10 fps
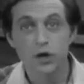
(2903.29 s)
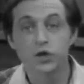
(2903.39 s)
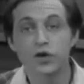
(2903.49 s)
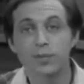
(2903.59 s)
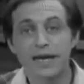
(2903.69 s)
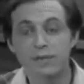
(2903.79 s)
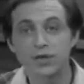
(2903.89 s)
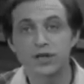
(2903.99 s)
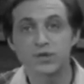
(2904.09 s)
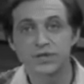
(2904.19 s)
you'll be able
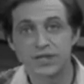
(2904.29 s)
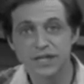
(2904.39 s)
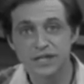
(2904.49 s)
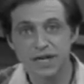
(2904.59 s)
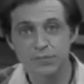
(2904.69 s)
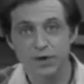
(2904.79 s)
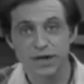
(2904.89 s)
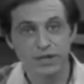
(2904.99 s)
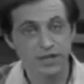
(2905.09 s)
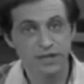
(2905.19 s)
to use this same
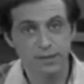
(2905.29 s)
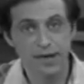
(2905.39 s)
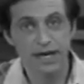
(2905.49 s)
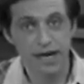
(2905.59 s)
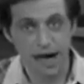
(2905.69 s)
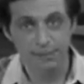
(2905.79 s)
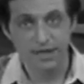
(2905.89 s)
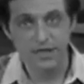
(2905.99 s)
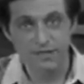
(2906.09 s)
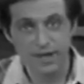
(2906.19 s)
process to make
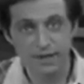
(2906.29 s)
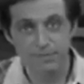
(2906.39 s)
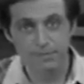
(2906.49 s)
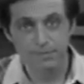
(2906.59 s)
copies of them.